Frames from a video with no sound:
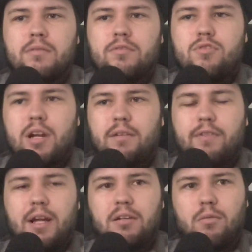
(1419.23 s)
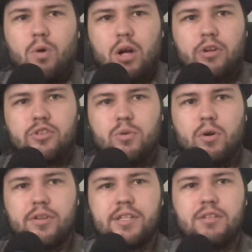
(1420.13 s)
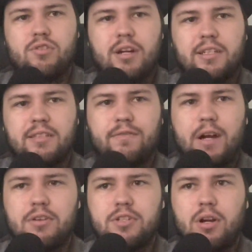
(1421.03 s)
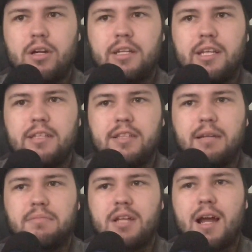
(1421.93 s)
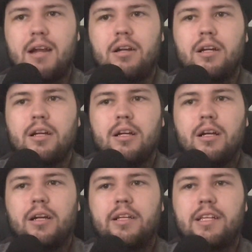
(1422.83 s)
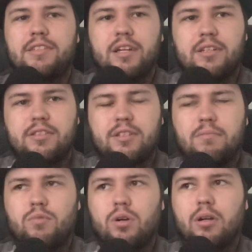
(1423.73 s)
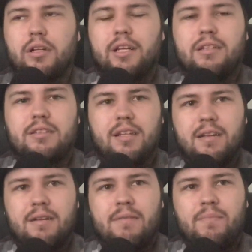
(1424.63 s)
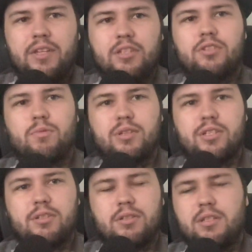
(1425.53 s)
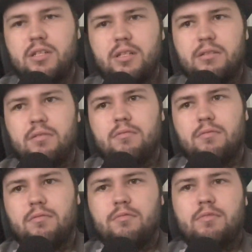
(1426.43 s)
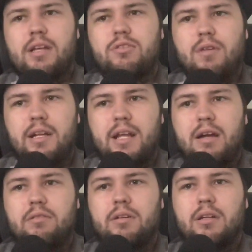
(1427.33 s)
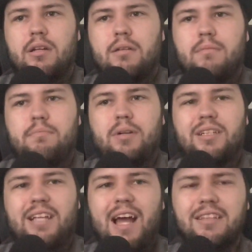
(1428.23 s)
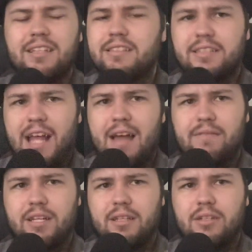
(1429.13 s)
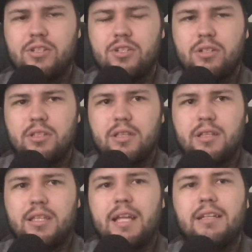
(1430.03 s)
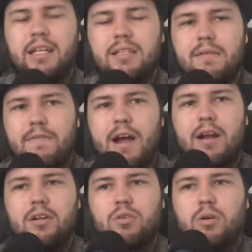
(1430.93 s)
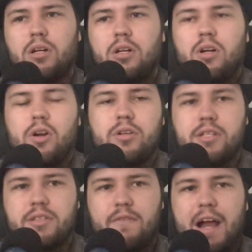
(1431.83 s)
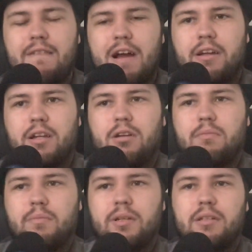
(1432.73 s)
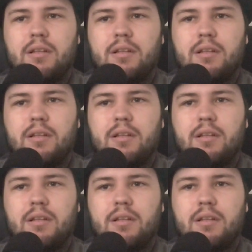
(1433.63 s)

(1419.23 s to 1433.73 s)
trying to find a water source and trying to get the fire started. He's tired, and he's done some work, and he just wants to rest right now. But Kathy isn't having it. They need the fire in order to survive out here. But